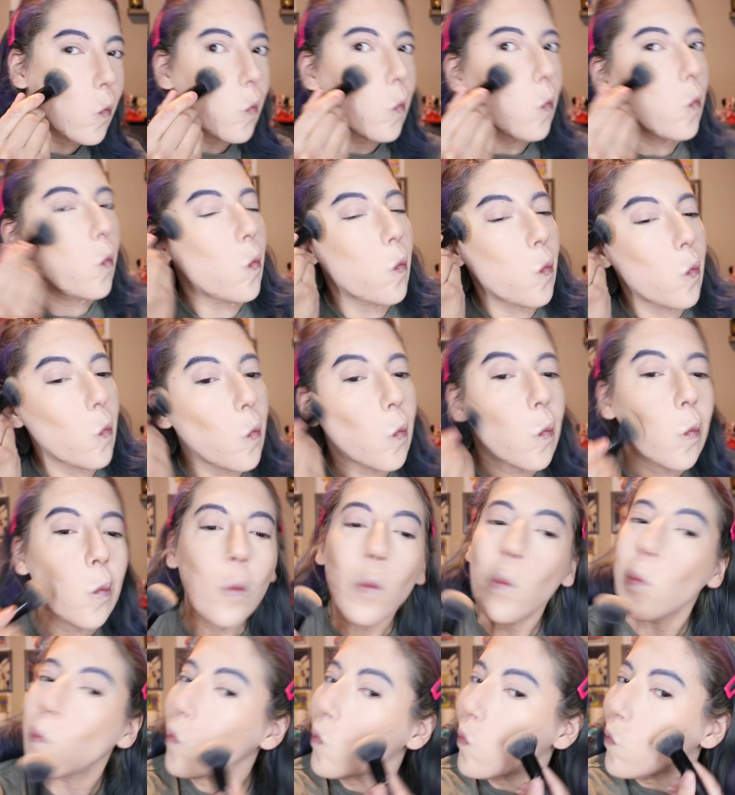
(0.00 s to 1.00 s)
is
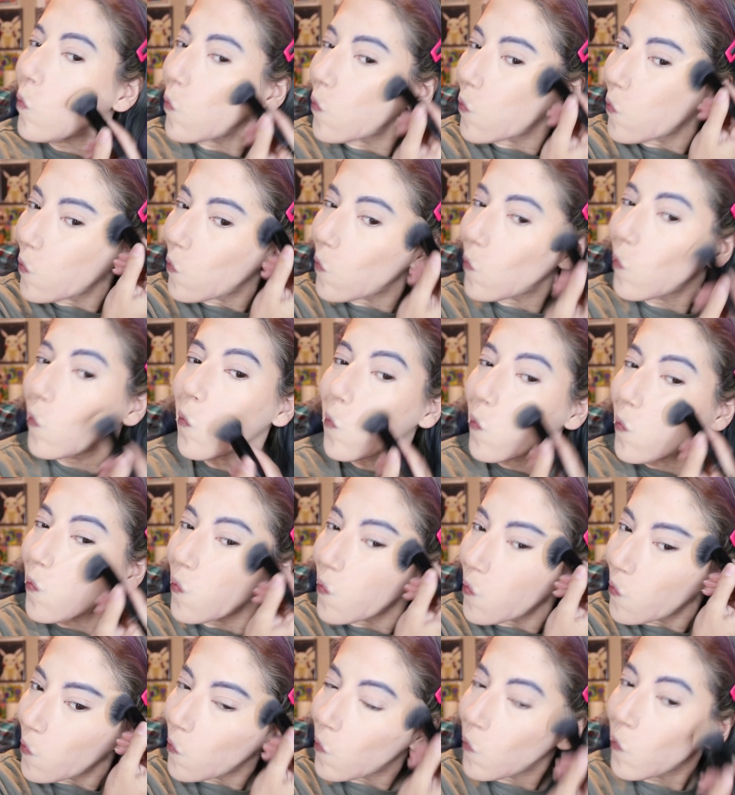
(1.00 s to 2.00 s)
apply it and
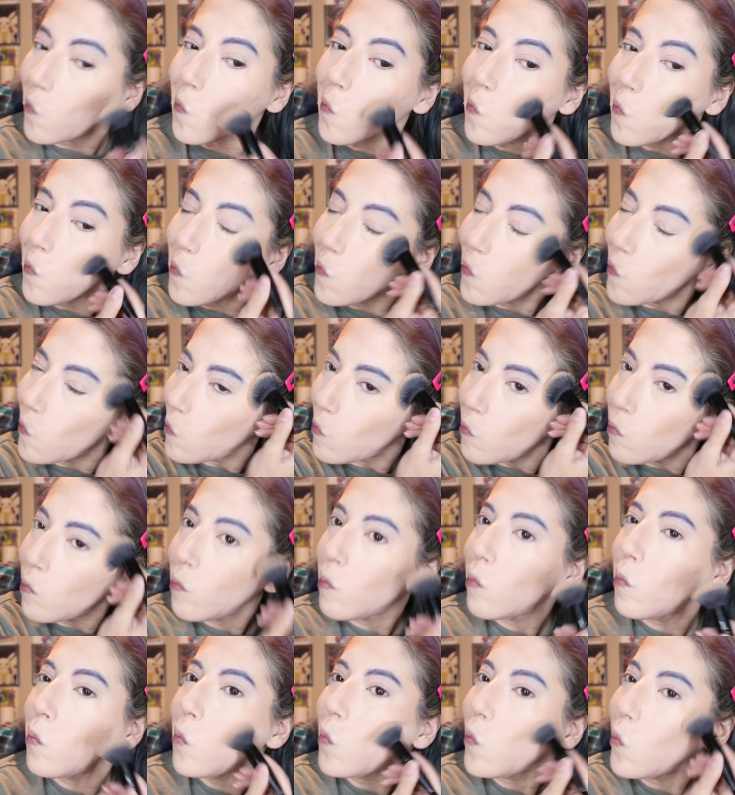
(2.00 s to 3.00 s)
then not blend it out
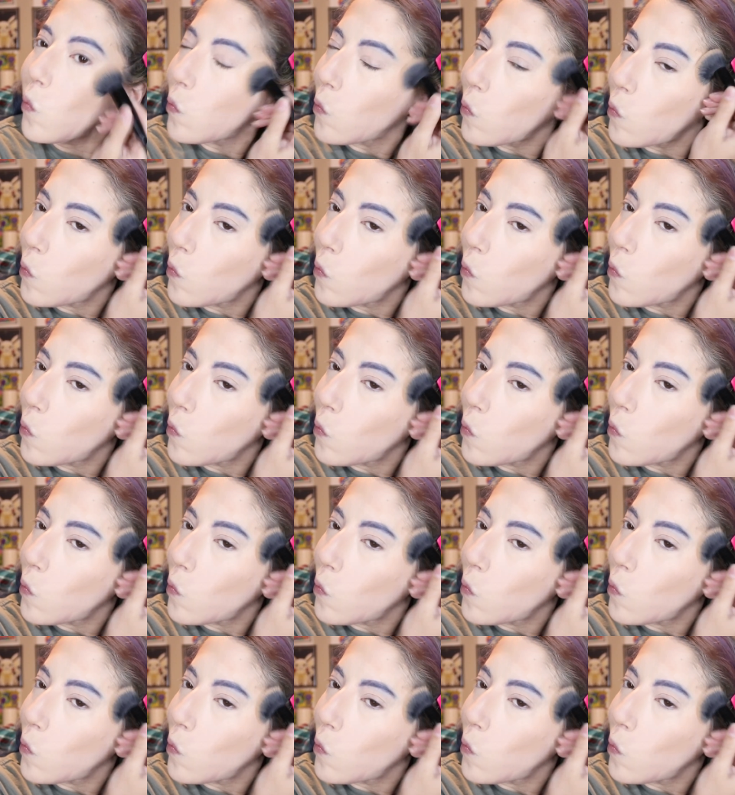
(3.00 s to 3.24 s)
right away.